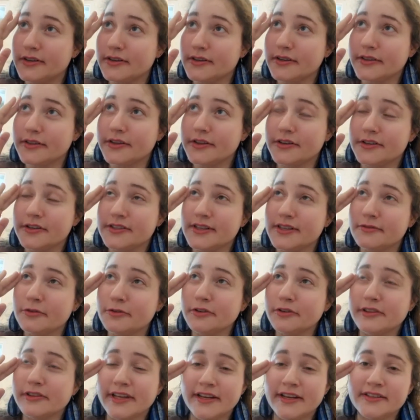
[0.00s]
there's
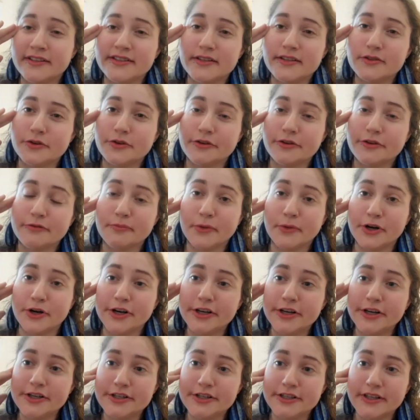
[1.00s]
several lanes that sort of
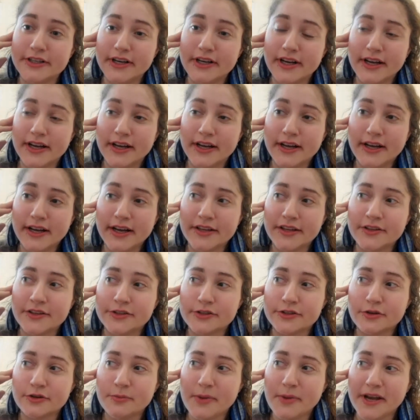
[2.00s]
merge, and
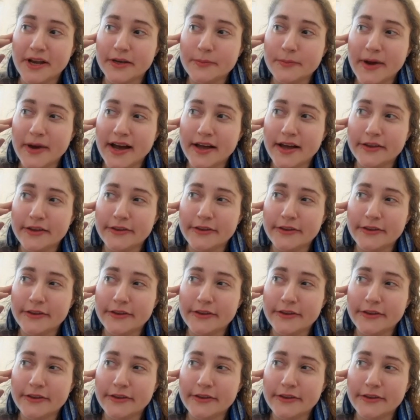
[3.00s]
there's no bike path.